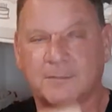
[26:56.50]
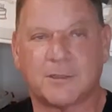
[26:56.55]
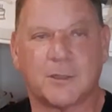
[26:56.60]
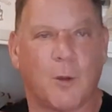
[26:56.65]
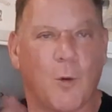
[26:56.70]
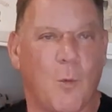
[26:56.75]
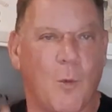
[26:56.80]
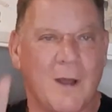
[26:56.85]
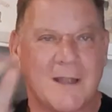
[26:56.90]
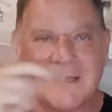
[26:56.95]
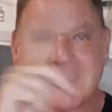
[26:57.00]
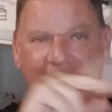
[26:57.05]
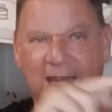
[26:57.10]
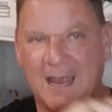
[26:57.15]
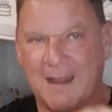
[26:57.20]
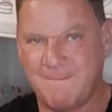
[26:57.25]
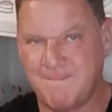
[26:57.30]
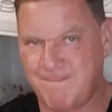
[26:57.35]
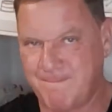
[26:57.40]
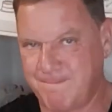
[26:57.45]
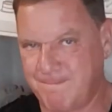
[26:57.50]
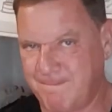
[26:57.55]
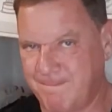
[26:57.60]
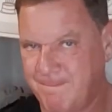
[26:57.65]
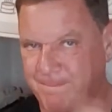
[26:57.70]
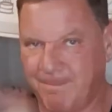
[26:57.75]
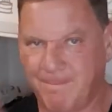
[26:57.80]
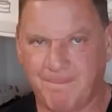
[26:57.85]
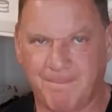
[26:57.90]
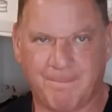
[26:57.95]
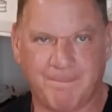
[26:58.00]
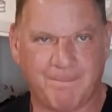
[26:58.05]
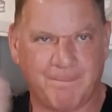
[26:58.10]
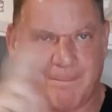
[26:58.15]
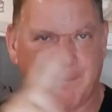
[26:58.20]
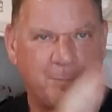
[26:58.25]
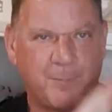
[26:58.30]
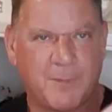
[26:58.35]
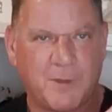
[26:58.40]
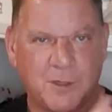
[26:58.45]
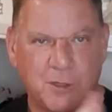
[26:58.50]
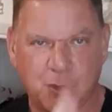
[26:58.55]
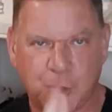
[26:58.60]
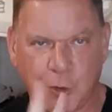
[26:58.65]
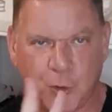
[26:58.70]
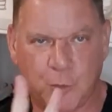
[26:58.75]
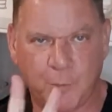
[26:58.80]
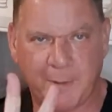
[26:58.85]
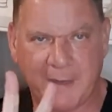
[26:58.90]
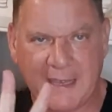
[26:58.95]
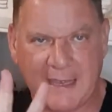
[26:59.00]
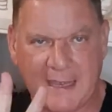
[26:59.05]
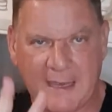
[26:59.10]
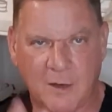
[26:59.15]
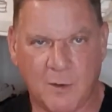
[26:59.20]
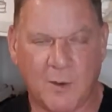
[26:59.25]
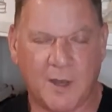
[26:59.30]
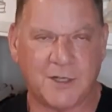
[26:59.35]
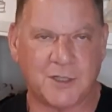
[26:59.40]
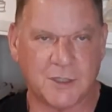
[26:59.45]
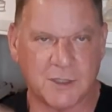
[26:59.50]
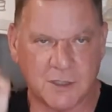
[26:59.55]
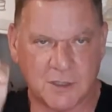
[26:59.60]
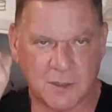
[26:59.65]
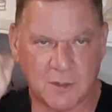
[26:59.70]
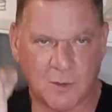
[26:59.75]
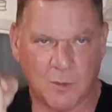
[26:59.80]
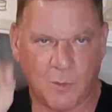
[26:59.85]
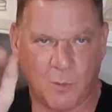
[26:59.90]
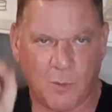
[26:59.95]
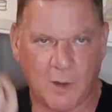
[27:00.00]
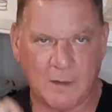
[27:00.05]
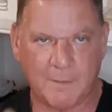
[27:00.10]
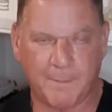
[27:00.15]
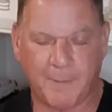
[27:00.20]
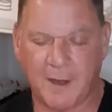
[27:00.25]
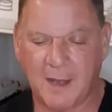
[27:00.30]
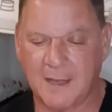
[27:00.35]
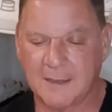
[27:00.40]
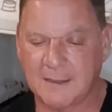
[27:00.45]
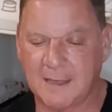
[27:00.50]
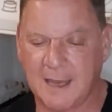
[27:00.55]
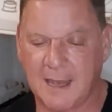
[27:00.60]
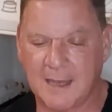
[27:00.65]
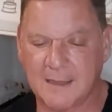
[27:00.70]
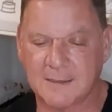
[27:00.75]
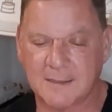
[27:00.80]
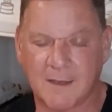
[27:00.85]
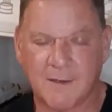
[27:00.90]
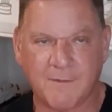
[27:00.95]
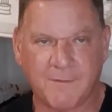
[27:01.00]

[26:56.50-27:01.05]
So once again, two P E questions, one podcast.